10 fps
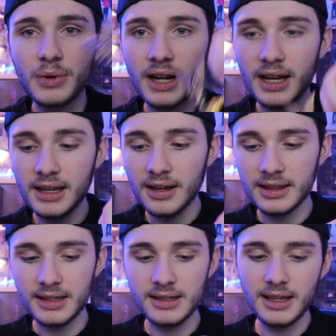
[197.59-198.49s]
When I
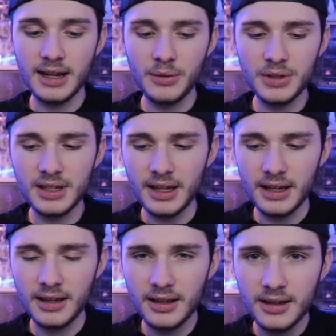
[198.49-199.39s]
got this in, I was
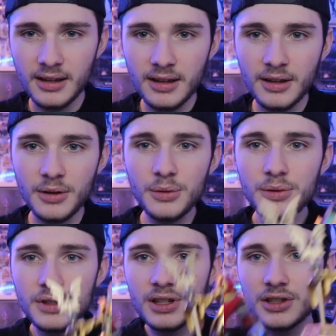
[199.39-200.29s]
like,
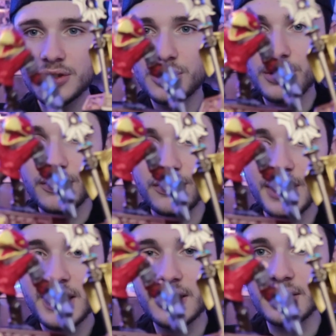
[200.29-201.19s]
who's this short
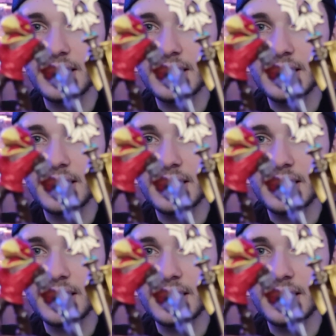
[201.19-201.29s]
figure?